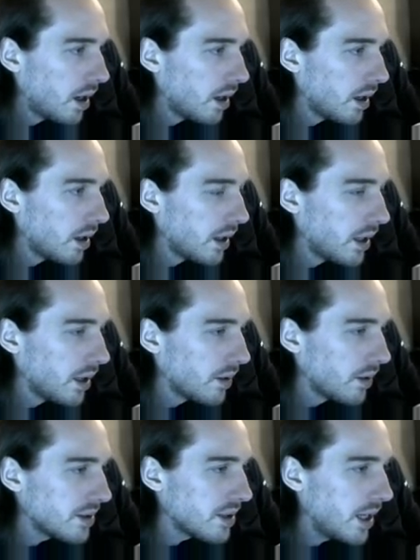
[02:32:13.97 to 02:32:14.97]
And it
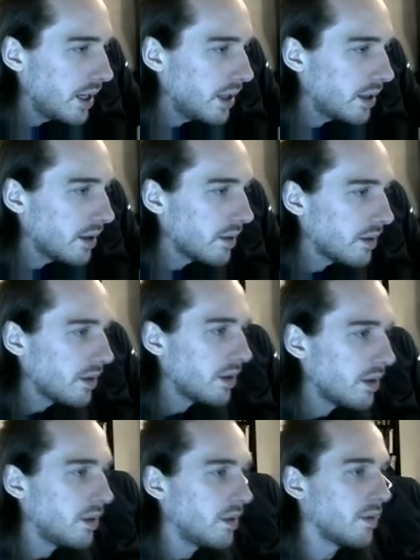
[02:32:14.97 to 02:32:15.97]
looks like
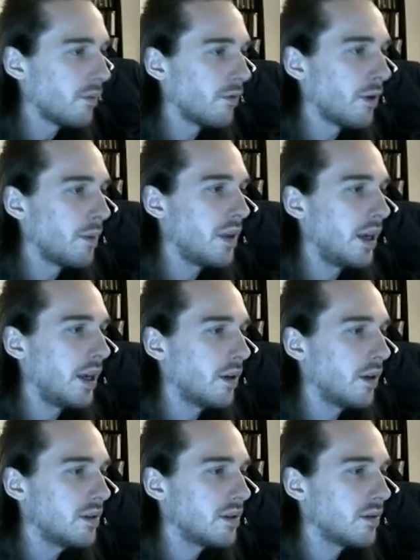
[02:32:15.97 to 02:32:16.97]
from the
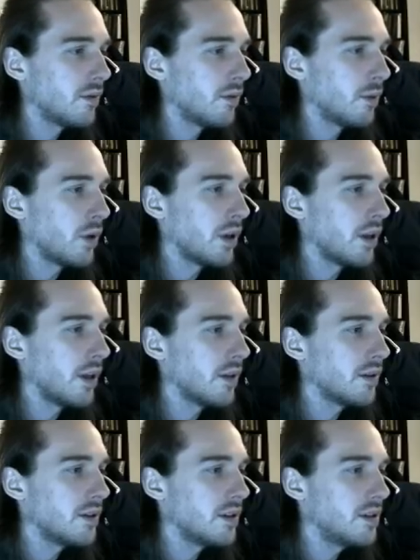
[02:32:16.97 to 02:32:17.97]
hilt, from where the
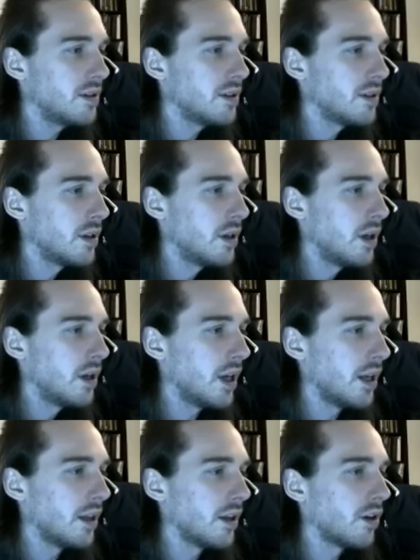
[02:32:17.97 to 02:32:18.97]
hilt is,
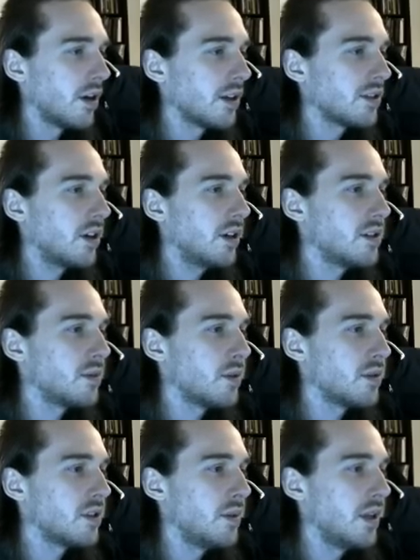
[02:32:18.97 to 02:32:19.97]
and the crossguard, it's
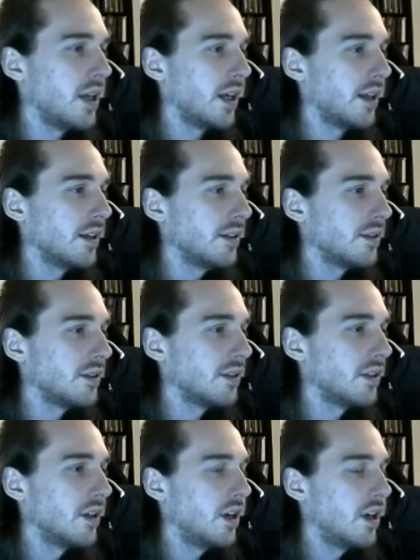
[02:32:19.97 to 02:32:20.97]
supposed to be like this,
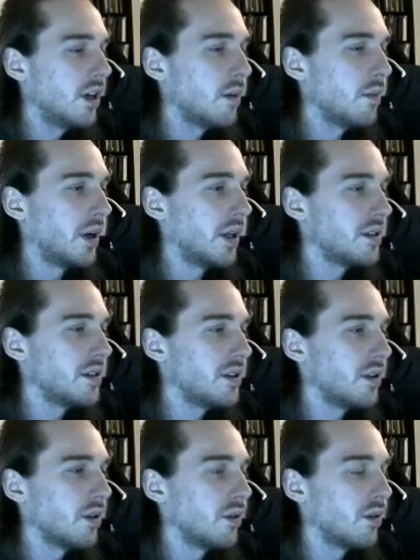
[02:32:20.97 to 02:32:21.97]
but it
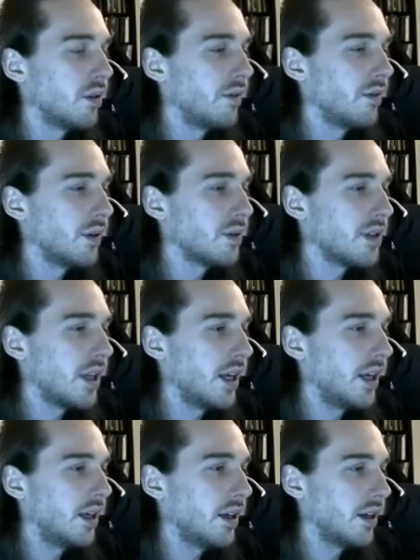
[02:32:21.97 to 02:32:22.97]
still feels
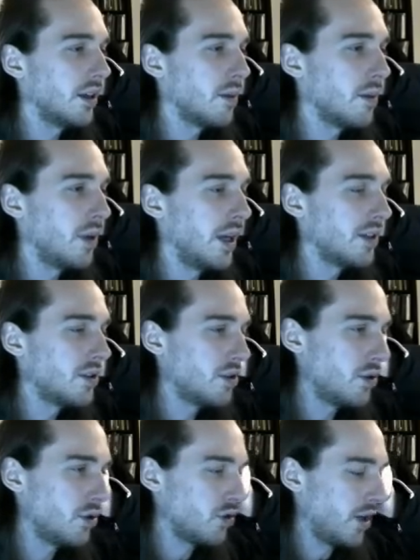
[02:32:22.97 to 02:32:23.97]
like the blade is too
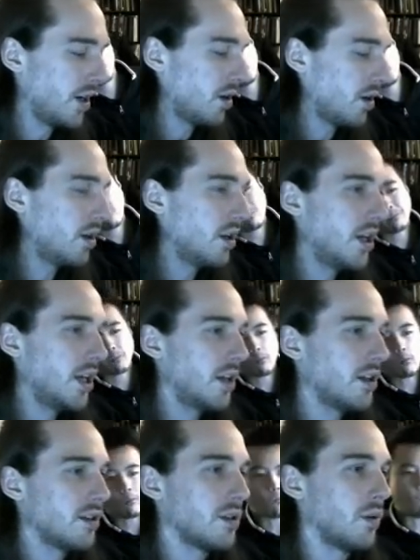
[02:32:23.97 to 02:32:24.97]
straight on.
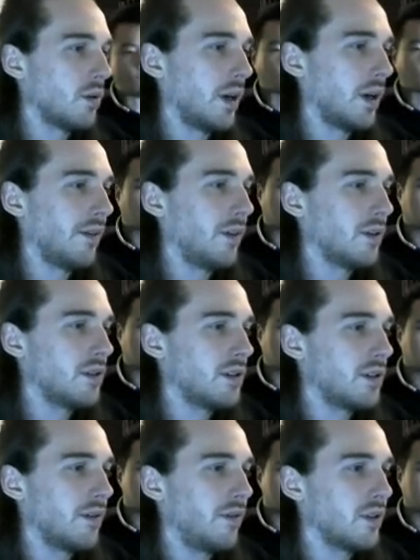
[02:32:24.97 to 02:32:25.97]
So it feels
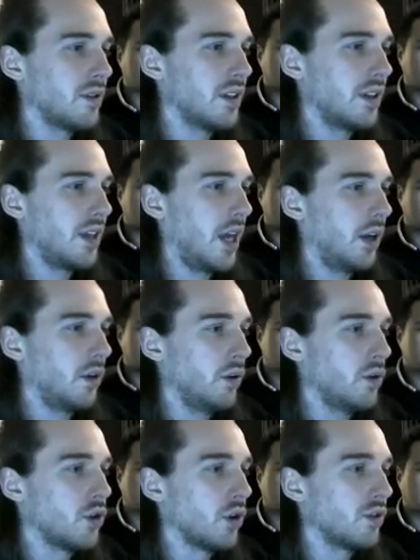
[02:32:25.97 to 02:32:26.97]
like the angle you
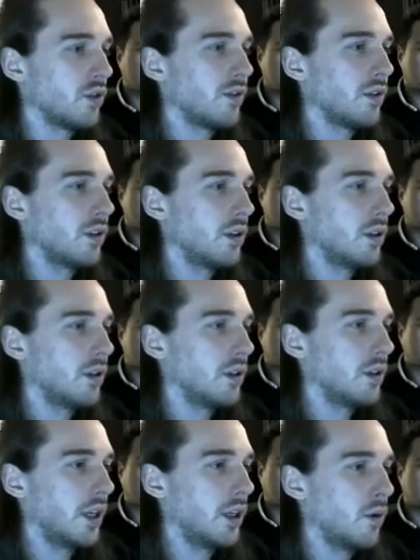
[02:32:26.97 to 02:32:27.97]
chose for the,
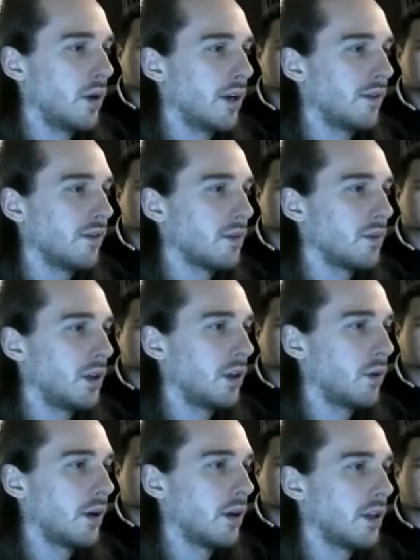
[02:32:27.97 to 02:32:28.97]
like you have something
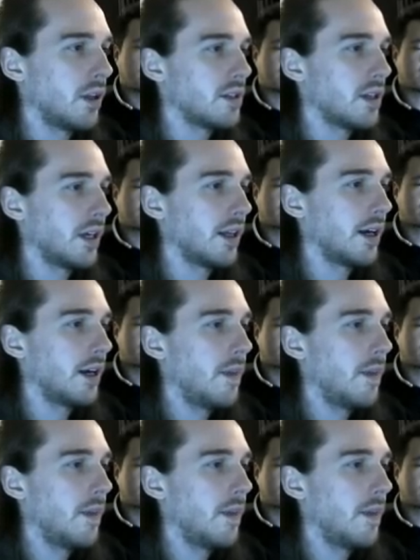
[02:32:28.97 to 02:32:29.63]
going on that's like that.